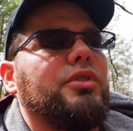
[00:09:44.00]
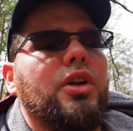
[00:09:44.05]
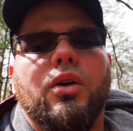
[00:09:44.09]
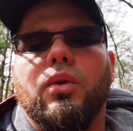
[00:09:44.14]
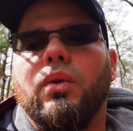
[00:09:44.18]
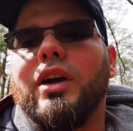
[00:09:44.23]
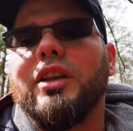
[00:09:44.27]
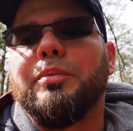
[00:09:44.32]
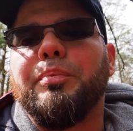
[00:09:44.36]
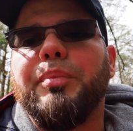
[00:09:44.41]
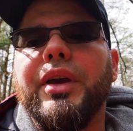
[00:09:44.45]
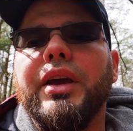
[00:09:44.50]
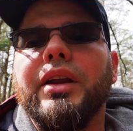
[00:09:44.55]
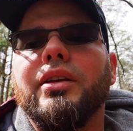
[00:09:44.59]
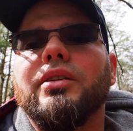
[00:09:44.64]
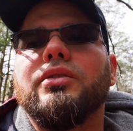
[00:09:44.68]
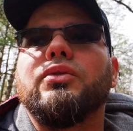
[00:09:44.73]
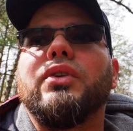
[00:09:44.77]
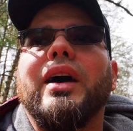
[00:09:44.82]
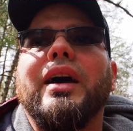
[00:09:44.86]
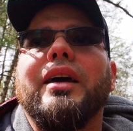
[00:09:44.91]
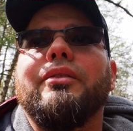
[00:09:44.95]
what speed
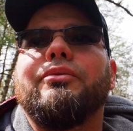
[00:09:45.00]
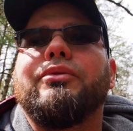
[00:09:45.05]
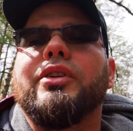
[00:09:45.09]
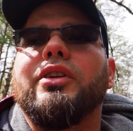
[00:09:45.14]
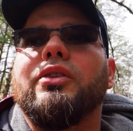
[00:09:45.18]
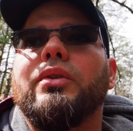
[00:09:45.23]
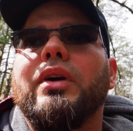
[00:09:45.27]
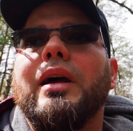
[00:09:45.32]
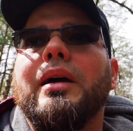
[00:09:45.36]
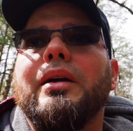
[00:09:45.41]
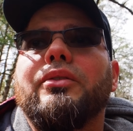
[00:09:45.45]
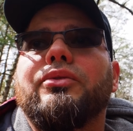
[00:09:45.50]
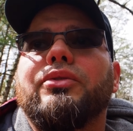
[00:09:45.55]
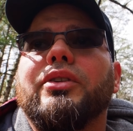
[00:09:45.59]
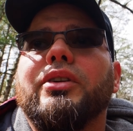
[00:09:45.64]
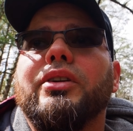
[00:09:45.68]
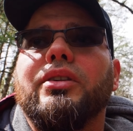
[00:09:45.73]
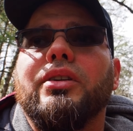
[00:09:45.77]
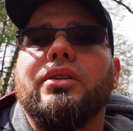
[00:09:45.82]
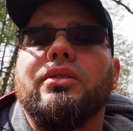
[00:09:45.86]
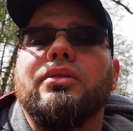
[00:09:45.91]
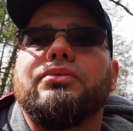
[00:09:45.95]
is right
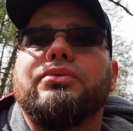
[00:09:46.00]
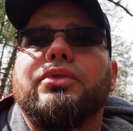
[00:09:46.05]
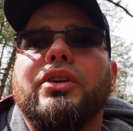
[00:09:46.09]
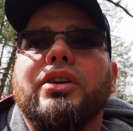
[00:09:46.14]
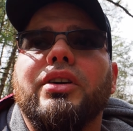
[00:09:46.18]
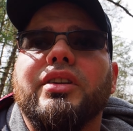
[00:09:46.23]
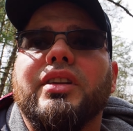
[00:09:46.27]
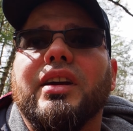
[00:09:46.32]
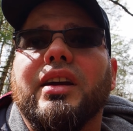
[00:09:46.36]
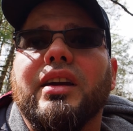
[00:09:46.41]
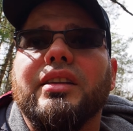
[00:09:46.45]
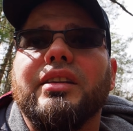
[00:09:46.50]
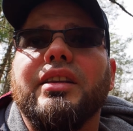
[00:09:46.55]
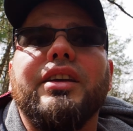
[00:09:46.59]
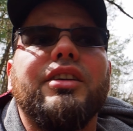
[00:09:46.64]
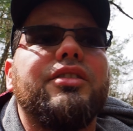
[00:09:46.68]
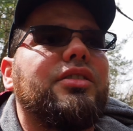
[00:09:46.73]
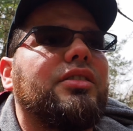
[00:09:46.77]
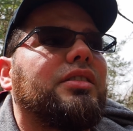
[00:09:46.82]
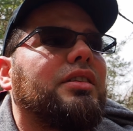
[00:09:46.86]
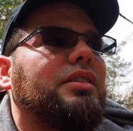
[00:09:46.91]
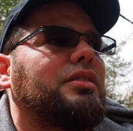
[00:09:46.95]
for the
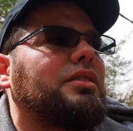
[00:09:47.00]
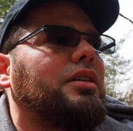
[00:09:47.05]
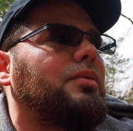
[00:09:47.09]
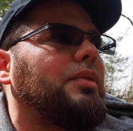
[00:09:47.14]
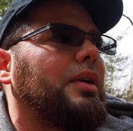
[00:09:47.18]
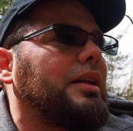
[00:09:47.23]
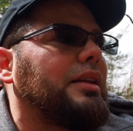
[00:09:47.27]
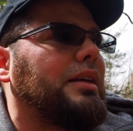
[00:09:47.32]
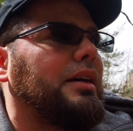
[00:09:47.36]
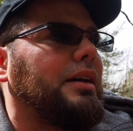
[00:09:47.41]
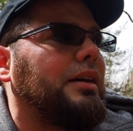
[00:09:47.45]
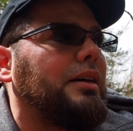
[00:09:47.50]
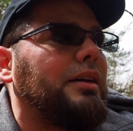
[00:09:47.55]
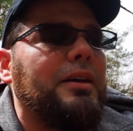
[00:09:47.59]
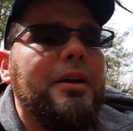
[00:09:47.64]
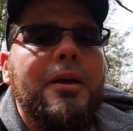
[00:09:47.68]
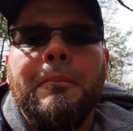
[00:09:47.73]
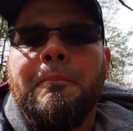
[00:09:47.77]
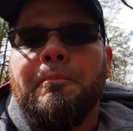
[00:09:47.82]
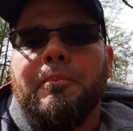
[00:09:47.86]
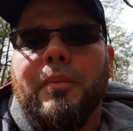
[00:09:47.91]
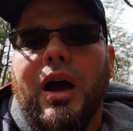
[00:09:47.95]
conditions and stuff like that.
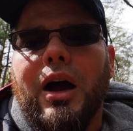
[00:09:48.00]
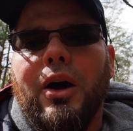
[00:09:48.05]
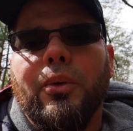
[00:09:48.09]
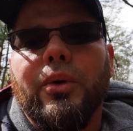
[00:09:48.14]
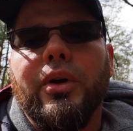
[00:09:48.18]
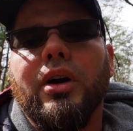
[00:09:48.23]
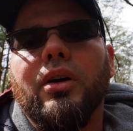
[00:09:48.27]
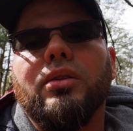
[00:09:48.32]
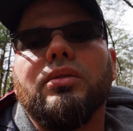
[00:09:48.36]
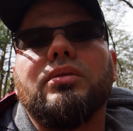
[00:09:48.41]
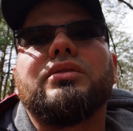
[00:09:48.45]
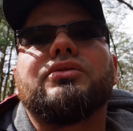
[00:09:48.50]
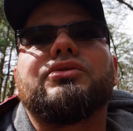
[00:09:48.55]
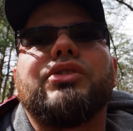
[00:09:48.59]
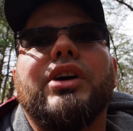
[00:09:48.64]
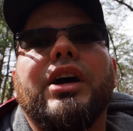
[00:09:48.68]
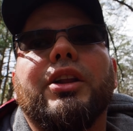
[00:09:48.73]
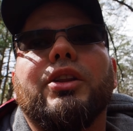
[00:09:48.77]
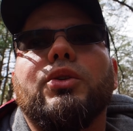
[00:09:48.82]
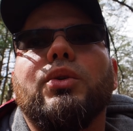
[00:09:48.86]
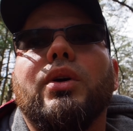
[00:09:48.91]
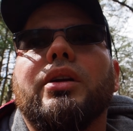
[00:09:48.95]
I will
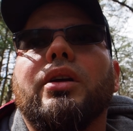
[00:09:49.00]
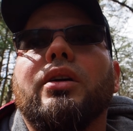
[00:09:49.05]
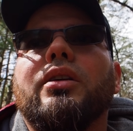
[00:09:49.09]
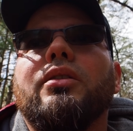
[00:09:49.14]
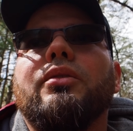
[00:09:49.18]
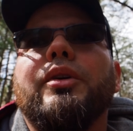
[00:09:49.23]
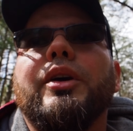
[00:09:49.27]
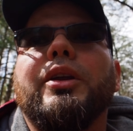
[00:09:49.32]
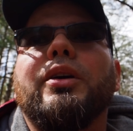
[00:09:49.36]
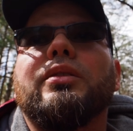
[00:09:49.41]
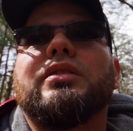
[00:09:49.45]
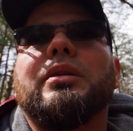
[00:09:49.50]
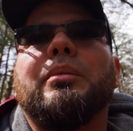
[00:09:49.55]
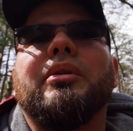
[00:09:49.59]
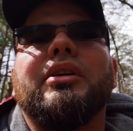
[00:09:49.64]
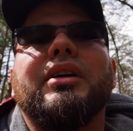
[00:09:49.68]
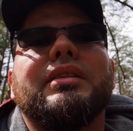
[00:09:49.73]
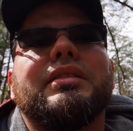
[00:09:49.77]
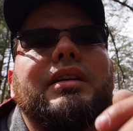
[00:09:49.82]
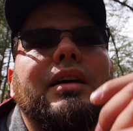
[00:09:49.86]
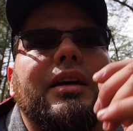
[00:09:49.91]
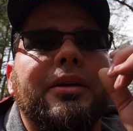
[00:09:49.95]
try to do another video some
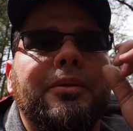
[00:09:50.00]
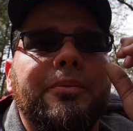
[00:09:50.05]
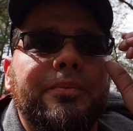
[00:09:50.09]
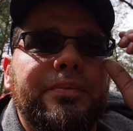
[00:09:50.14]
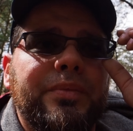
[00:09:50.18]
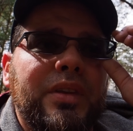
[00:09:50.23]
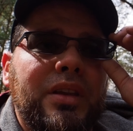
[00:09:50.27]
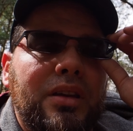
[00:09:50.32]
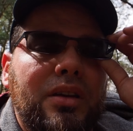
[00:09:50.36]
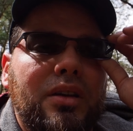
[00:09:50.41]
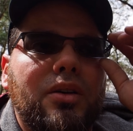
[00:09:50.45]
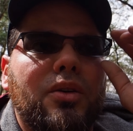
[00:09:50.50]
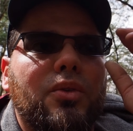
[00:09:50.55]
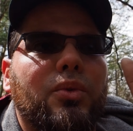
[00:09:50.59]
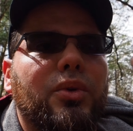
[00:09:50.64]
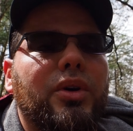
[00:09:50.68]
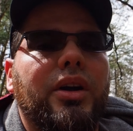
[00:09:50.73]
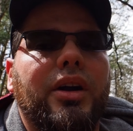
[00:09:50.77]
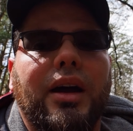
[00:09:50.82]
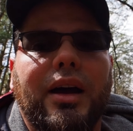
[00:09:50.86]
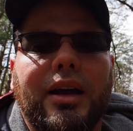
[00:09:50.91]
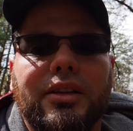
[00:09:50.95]
other time
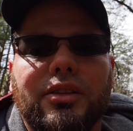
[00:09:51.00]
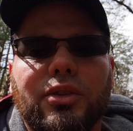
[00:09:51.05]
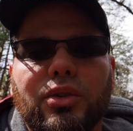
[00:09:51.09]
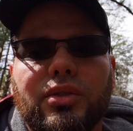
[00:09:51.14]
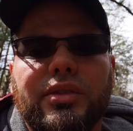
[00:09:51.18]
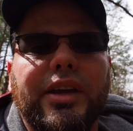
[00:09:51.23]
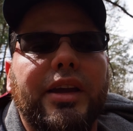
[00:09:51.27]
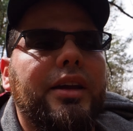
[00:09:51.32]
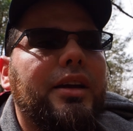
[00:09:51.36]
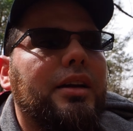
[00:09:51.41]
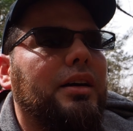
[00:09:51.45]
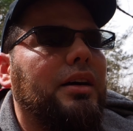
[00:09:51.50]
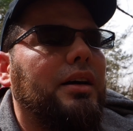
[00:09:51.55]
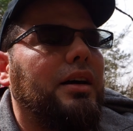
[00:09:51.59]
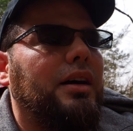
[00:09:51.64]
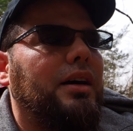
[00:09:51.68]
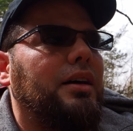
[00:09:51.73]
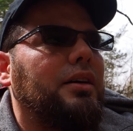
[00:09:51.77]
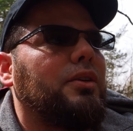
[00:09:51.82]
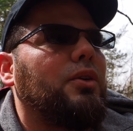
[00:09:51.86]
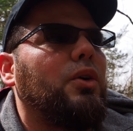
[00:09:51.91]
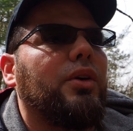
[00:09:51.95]
where I do take
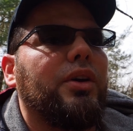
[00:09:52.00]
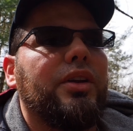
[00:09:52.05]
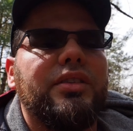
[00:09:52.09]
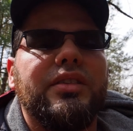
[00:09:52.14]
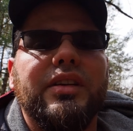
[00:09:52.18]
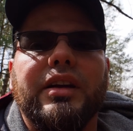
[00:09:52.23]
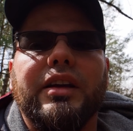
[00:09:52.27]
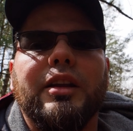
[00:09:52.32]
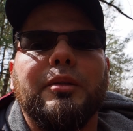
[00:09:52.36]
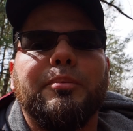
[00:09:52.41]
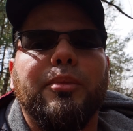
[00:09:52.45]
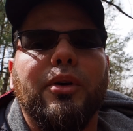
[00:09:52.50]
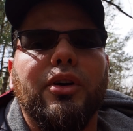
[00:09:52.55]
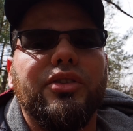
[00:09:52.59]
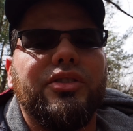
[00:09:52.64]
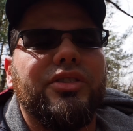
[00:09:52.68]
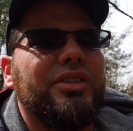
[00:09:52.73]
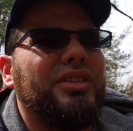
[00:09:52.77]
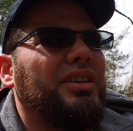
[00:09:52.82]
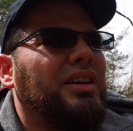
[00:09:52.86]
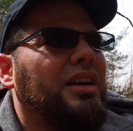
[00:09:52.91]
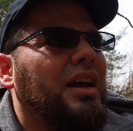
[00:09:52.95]
a 4-second
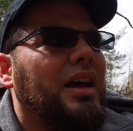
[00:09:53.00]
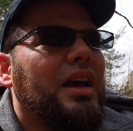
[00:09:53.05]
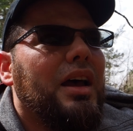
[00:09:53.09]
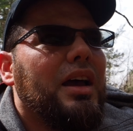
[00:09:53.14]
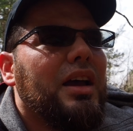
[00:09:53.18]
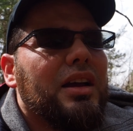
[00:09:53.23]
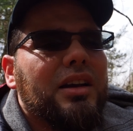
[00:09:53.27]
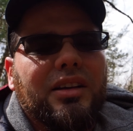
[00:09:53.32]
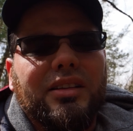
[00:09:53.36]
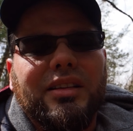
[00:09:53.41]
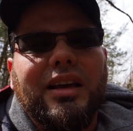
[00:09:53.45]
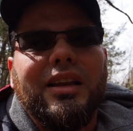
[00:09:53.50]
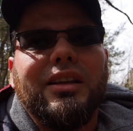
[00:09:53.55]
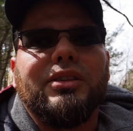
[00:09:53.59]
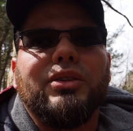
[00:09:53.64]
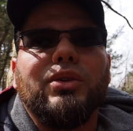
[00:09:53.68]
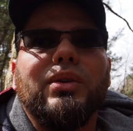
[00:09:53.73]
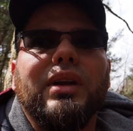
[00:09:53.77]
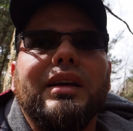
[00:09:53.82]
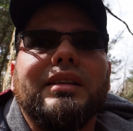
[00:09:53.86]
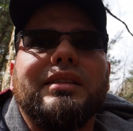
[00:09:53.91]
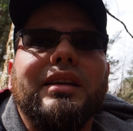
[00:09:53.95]
exposure, because I
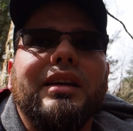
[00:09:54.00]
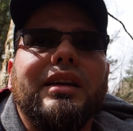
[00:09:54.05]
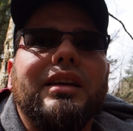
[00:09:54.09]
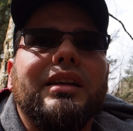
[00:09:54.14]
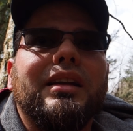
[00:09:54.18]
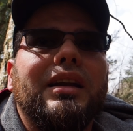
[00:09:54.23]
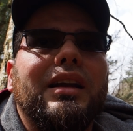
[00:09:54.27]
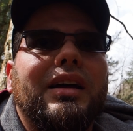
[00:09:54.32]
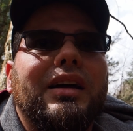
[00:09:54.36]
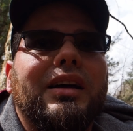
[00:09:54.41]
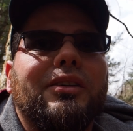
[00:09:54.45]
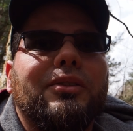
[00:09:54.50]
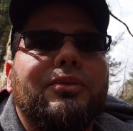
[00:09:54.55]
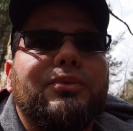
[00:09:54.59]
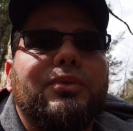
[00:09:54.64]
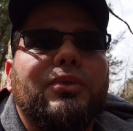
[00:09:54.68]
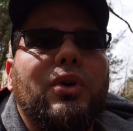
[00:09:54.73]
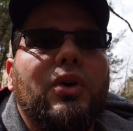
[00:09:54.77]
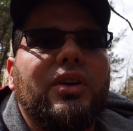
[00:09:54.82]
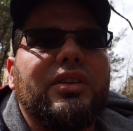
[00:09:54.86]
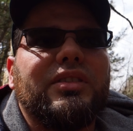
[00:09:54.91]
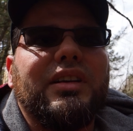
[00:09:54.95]
do like taking a lot of
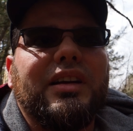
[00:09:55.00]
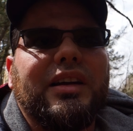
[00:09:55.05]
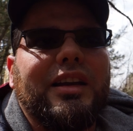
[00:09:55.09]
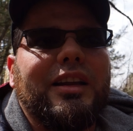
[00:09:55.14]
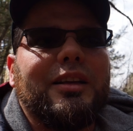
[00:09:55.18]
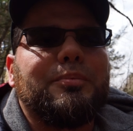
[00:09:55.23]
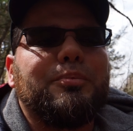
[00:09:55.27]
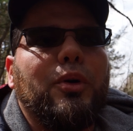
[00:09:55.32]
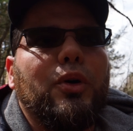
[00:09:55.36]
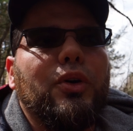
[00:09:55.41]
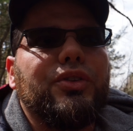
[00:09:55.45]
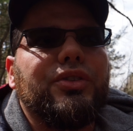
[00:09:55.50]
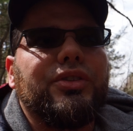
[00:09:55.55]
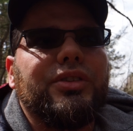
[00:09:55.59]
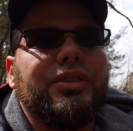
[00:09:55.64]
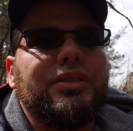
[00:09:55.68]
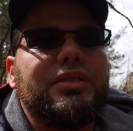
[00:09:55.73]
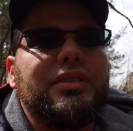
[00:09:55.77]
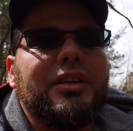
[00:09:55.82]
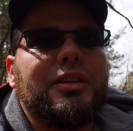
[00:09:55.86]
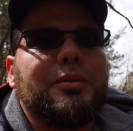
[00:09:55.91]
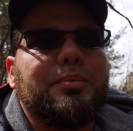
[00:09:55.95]
4-second
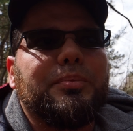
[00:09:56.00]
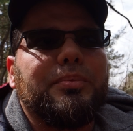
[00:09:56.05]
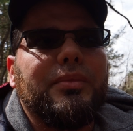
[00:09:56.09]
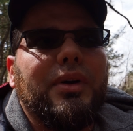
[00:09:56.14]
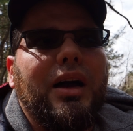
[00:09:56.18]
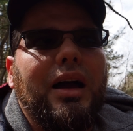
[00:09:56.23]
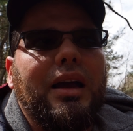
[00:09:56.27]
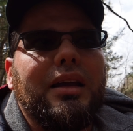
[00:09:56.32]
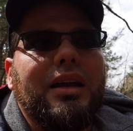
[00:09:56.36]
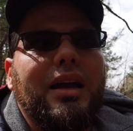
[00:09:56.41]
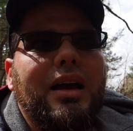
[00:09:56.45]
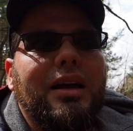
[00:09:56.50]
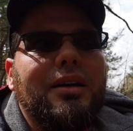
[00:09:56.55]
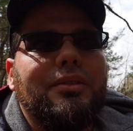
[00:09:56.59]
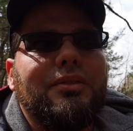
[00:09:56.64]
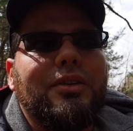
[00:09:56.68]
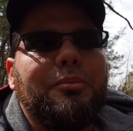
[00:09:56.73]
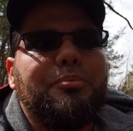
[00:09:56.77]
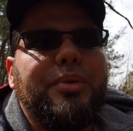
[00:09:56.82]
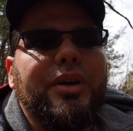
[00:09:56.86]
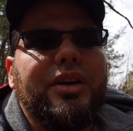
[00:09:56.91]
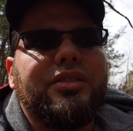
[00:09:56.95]
exposures. I have
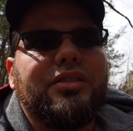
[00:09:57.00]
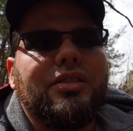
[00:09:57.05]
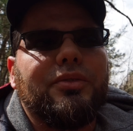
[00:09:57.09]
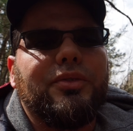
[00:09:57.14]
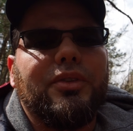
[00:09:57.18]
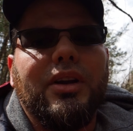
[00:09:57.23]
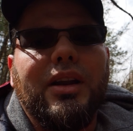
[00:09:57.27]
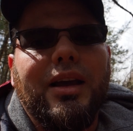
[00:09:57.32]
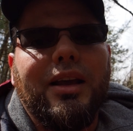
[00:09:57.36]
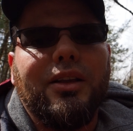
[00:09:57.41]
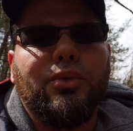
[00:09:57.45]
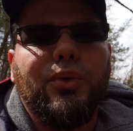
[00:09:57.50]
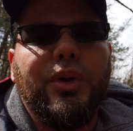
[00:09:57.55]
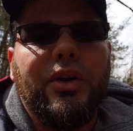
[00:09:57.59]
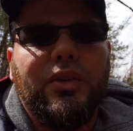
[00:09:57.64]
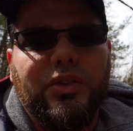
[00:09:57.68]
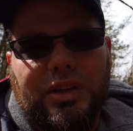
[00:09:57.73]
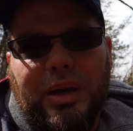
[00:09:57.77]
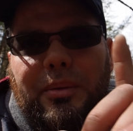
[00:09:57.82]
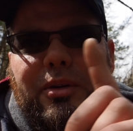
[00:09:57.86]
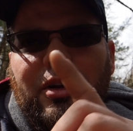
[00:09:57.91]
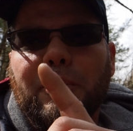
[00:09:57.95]
a picture from last week,
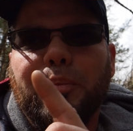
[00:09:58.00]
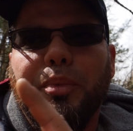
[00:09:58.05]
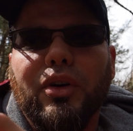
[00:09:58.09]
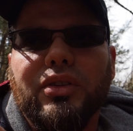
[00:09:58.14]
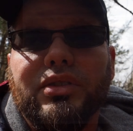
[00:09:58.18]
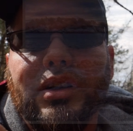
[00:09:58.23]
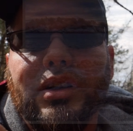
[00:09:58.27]
so I'm gonna post